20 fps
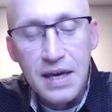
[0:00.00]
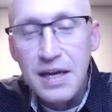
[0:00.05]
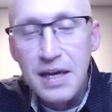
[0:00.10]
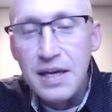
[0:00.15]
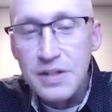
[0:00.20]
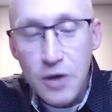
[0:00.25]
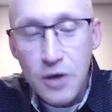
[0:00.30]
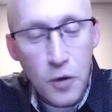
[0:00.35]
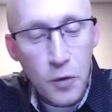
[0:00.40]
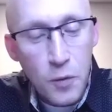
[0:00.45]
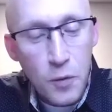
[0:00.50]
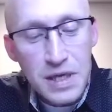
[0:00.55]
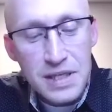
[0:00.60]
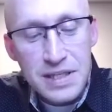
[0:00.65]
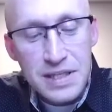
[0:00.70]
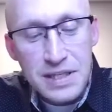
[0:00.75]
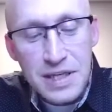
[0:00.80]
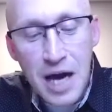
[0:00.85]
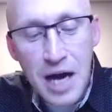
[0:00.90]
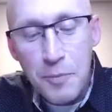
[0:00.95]
So, what is
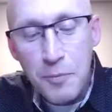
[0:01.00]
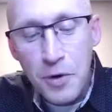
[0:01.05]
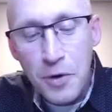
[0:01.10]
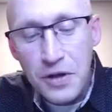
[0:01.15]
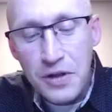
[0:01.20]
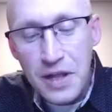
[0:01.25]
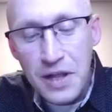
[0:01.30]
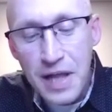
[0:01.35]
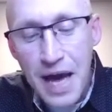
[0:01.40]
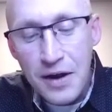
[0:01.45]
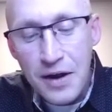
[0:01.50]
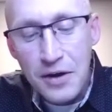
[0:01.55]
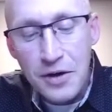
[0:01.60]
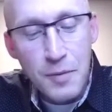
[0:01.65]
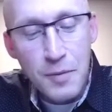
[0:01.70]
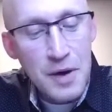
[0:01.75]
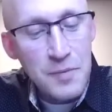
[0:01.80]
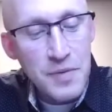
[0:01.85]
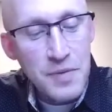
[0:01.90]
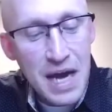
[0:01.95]
the top rung of the ladder, you
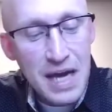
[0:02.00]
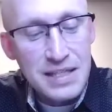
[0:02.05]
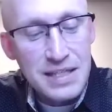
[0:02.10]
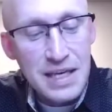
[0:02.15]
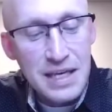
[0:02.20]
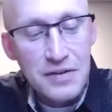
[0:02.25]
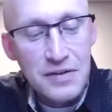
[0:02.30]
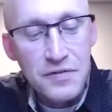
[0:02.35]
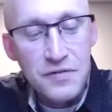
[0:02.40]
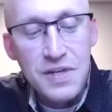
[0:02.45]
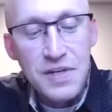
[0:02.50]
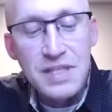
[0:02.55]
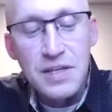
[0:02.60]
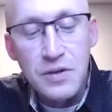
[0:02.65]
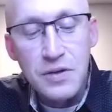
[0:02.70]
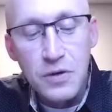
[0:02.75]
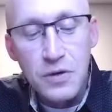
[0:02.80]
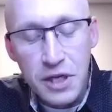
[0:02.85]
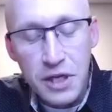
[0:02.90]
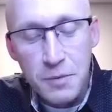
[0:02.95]
might be asking?
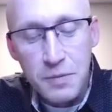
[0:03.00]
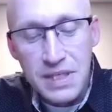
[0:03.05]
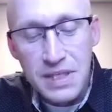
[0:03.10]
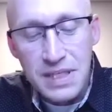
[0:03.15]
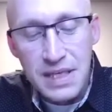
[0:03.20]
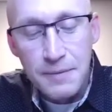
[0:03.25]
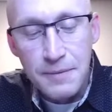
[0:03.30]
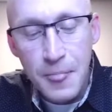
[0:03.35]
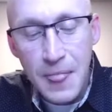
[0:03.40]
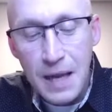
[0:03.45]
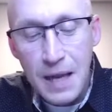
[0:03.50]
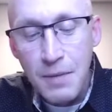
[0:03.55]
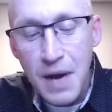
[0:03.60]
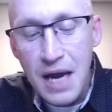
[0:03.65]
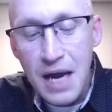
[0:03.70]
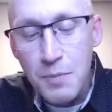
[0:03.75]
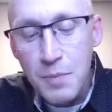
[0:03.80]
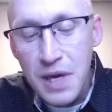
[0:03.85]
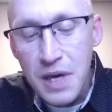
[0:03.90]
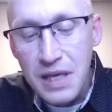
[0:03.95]
Physical intimacy. In my
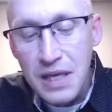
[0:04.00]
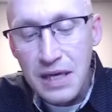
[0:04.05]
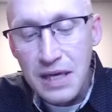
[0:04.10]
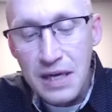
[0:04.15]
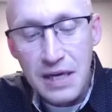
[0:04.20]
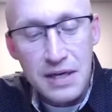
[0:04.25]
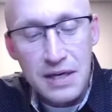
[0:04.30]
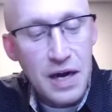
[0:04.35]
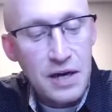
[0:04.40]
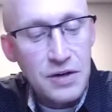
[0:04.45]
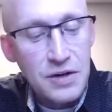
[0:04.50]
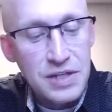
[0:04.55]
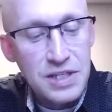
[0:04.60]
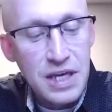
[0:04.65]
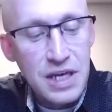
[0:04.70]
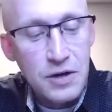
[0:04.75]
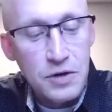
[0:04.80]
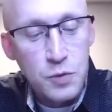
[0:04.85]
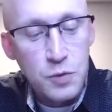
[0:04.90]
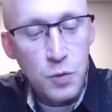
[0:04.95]
opinion, and in Dr.
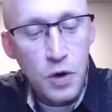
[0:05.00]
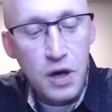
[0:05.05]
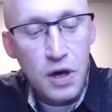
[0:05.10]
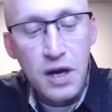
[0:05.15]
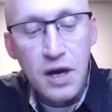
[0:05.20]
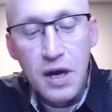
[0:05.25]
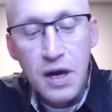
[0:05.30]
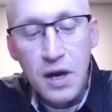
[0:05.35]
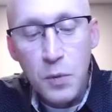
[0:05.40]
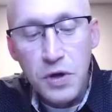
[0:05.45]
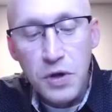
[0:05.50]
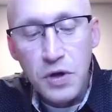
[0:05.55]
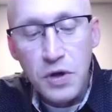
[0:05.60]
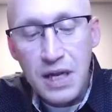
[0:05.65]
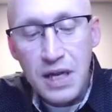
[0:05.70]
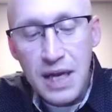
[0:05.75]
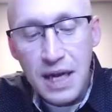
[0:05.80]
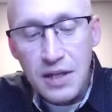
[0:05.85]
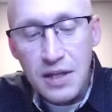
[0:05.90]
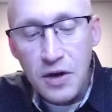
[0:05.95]
Skinner's work, when you're
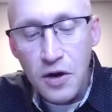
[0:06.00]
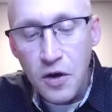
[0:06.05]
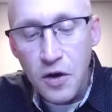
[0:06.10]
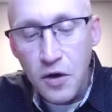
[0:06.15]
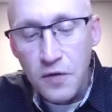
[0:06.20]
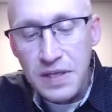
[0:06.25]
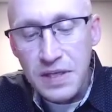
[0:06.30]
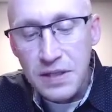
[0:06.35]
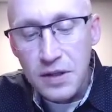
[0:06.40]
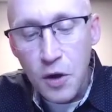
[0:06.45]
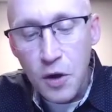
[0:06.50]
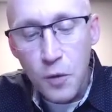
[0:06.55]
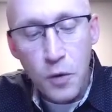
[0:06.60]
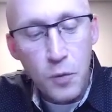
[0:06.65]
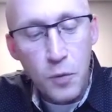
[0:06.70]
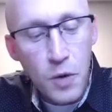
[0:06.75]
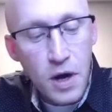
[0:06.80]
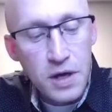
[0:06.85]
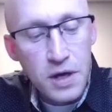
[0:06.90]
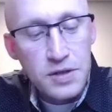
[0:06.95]
connected on all these lower
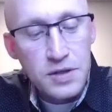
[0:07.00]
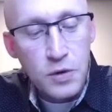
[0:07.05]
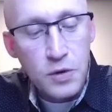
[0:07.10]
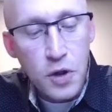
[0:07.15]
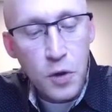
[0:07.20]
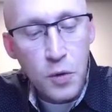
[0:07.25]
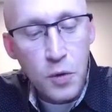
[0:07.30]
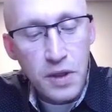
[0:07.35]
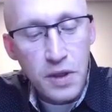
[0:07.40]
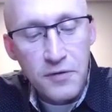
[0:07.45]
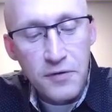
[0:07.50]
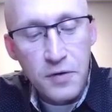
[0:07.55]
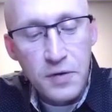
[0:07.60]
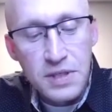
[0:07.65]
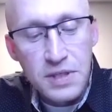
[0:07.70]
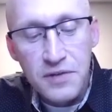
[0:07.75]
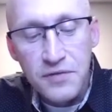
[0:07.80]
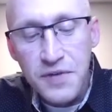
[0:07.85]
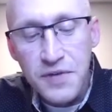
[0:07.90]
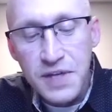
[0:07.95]
rungs or lower levels,
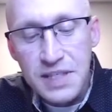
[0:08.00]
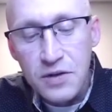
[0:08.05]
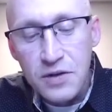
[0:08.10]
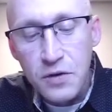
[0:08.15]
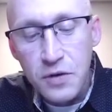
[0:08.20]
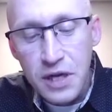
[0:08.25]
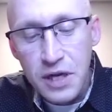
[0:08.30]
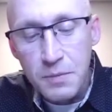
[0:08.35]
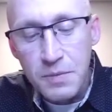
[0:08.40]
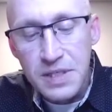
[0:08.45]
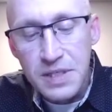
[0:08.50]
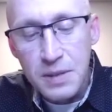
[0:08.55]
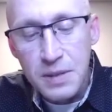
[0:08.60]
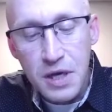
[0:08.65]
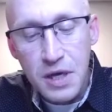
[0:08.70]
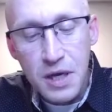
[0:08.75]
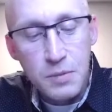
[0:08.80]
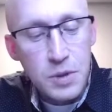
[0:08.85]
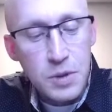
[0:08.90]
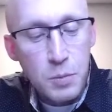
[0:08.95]
then physical intimacy
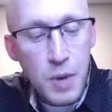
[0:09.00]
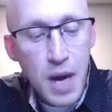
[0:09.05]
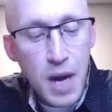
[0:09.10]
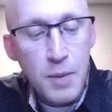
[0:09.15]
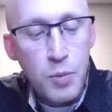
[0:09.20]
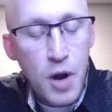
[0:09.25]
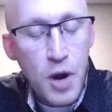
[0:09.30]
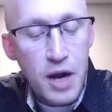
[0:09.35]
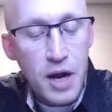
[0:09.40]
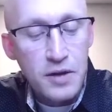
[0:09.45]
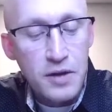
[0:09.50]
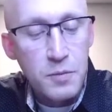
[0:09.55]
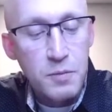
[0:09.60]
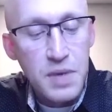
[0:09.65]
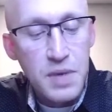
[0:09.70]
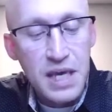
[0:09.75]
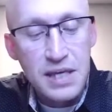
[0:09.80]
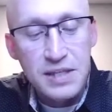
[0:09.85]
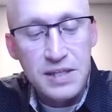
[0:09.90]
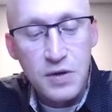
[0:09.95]
becomes a byproduct of
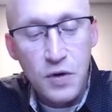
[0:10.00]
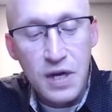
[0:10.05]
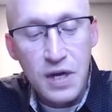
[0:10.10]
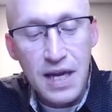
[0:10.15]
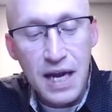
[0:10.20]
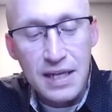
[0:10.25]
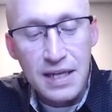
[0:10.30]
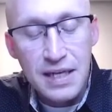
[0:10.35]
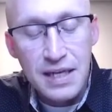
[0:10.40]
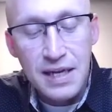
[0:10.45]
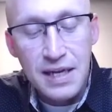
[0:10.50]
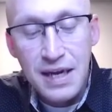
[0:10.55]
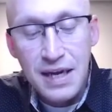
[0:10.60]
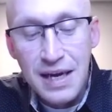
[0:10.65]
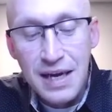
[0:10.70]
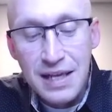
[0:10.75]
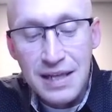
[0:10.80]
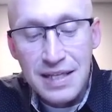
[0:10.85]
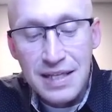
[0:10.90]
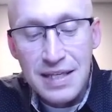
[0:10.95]
being so connected.
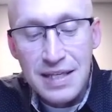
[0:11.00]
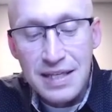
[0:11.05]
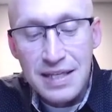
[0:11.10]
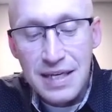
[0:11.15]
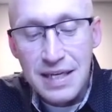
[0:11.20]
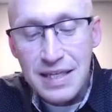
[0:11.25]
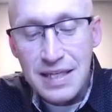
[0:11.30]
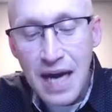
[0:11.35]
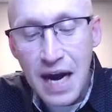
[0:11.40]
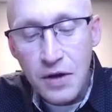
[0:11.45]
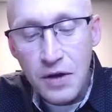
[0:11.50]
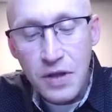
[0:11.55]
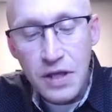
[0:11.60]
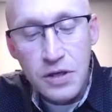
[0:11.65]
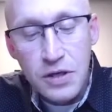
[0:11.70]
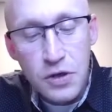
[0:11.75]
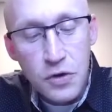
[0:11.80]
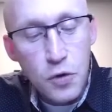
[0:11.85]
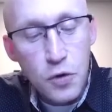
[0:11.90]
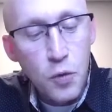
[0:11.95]
This is an entirely
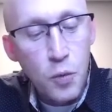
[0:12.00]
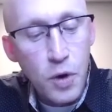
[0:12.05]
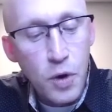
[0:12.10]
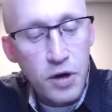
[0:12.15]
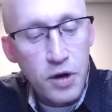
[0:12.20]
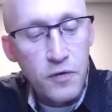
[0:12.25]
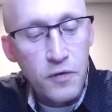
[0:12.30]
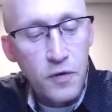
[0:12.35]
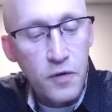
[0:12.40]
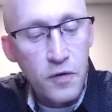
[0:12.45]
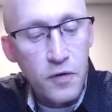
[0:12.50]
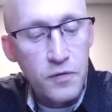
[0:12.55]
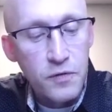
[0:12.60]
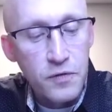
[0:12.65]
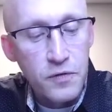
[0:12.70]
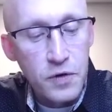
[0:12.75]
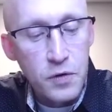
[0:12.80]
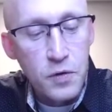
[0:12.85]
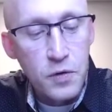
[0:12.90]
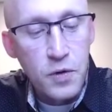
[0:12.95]
new, wonderful
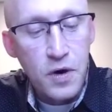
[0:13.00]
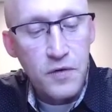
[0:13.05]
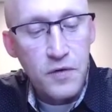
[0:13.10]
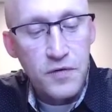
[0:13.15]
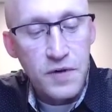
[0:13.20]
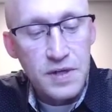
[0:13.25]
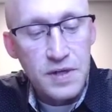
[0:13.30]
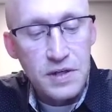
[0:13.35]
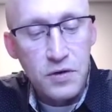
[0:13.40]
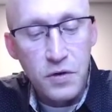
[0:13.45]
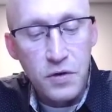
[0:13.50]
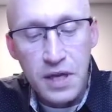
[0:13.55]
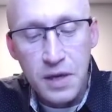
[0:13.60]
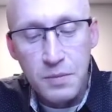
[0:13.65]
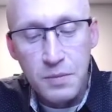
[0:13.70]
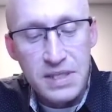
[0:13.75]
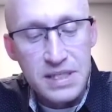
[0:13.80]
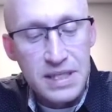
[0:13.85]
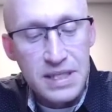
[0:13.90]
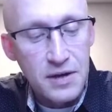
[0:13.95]
view of physical
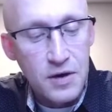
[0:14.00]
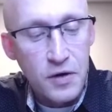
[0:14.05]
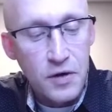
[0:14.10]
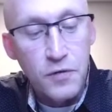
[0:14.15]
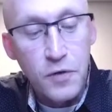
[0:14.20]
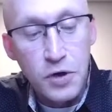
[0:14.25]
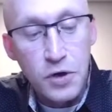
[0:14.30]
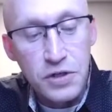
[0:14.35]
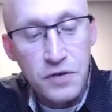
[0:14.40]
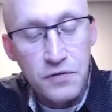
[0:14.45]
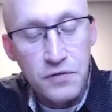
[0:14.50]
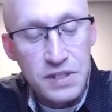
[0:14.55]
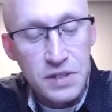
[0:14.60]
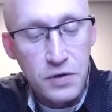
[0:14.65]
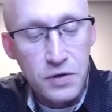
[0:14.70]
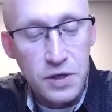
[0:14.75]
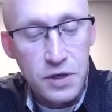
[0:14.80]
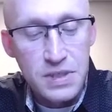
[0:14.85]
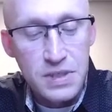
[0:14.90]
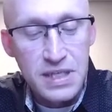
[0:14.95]
intimacy or version of
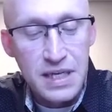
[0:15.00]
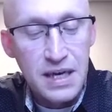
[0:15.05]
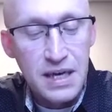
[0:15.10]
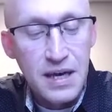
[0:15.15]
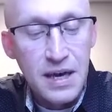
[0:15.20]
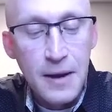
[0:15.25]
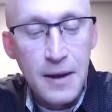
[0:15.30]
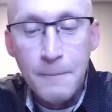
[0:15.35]
physical intimacy.